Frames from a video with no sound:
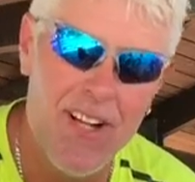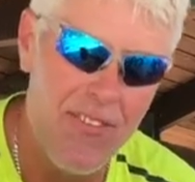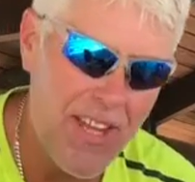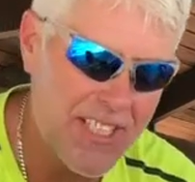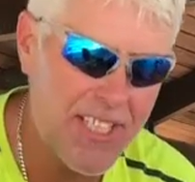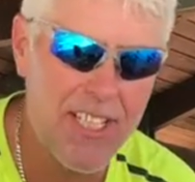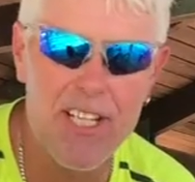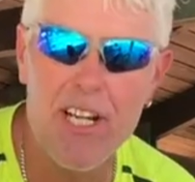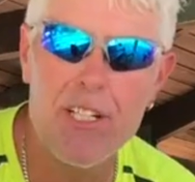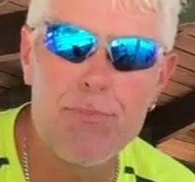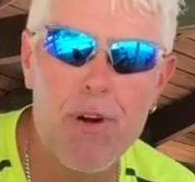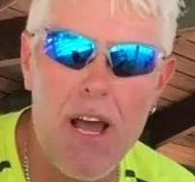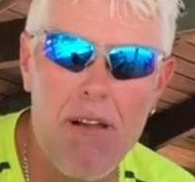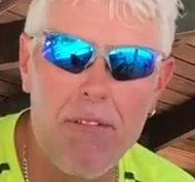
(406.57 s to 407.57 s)
that's gonna
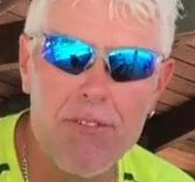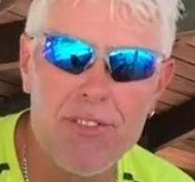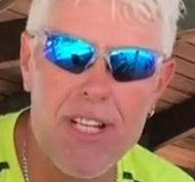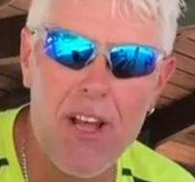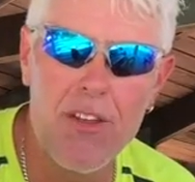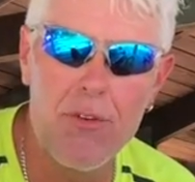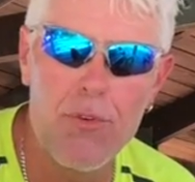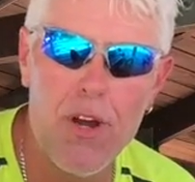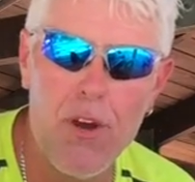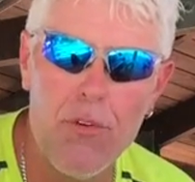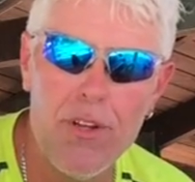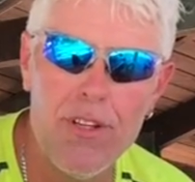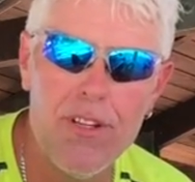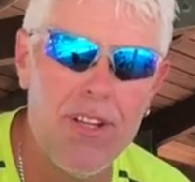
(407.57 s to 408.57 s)
cause problems down the
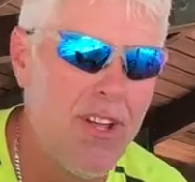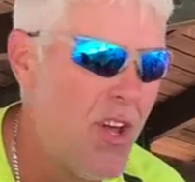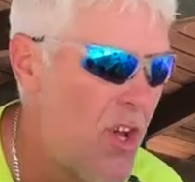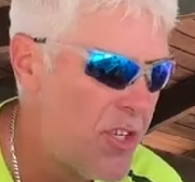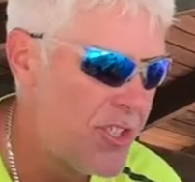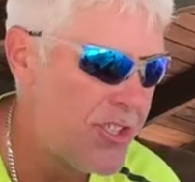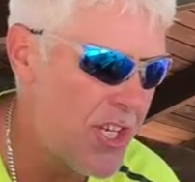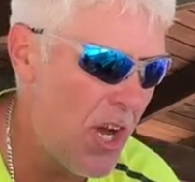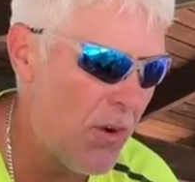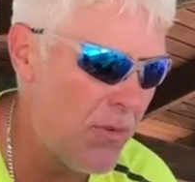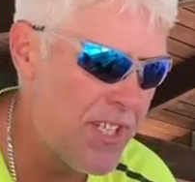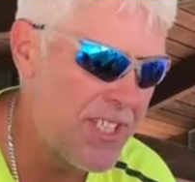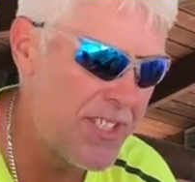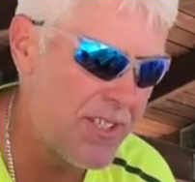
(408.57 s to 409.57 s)
road.
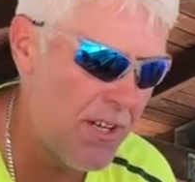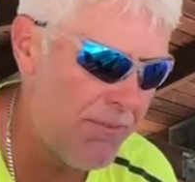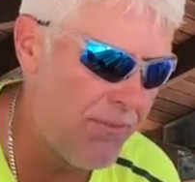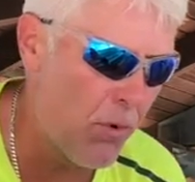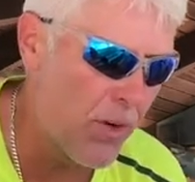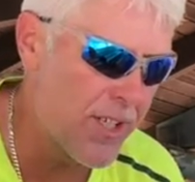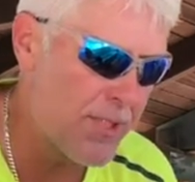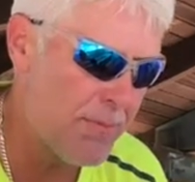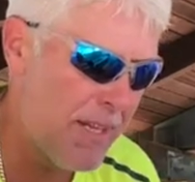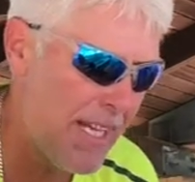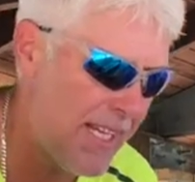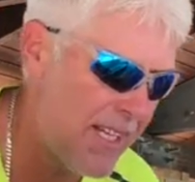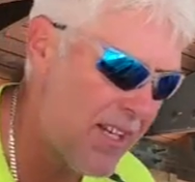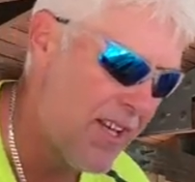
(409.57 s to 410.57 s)
So this affords
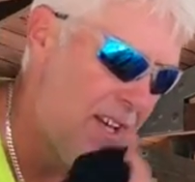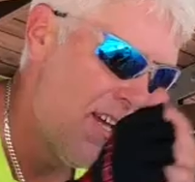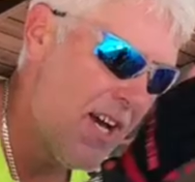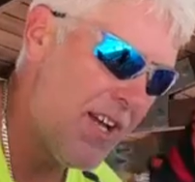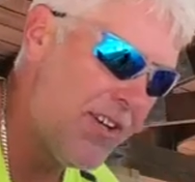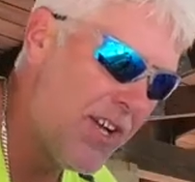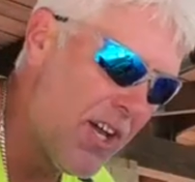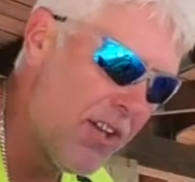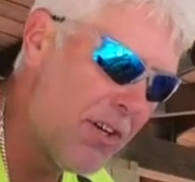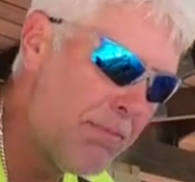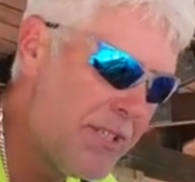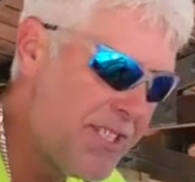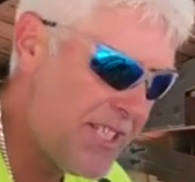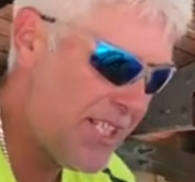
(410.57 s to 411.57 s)
me another
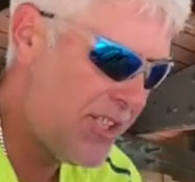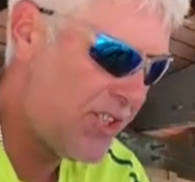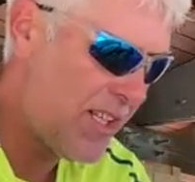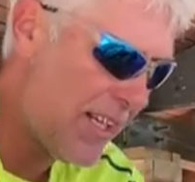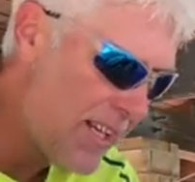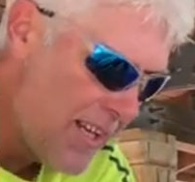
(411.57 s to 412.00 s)
position.